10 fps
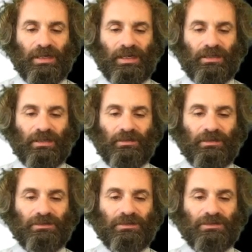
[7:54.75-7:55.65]
And
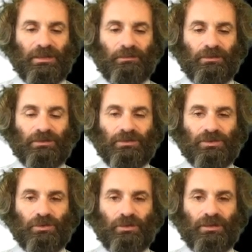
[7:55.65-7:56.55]
this example is
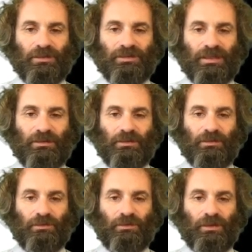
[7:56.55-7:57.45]
showing us how to
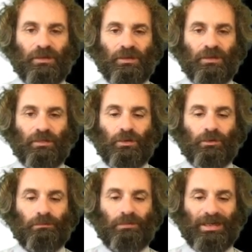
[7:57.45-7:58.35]
use
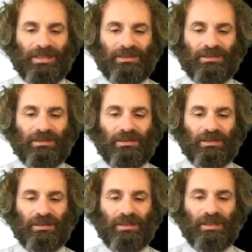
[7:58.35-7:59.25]
load byte,
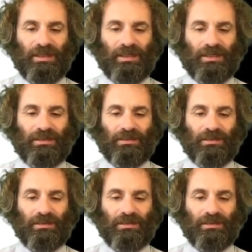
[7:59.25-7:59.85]
and